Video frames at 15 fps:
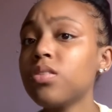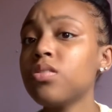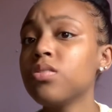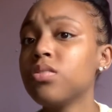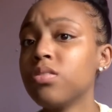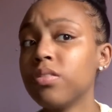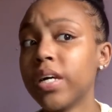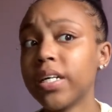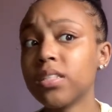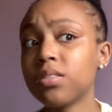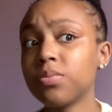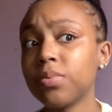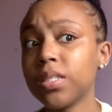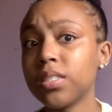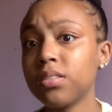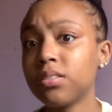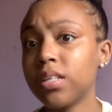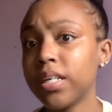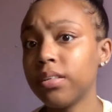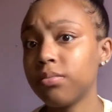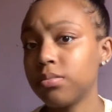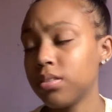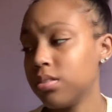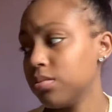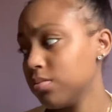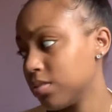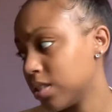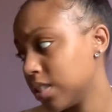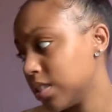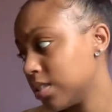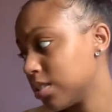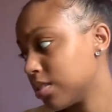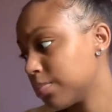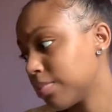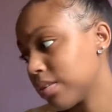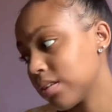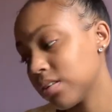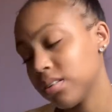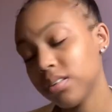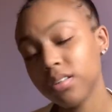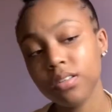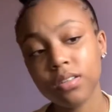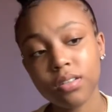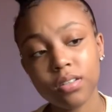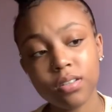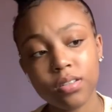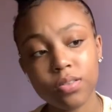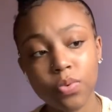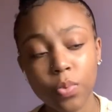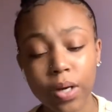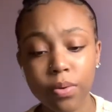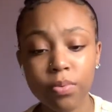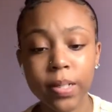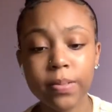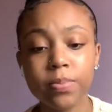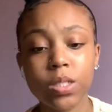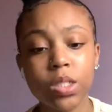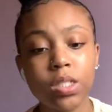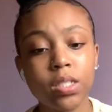So that's when I would use these. But wet wipes are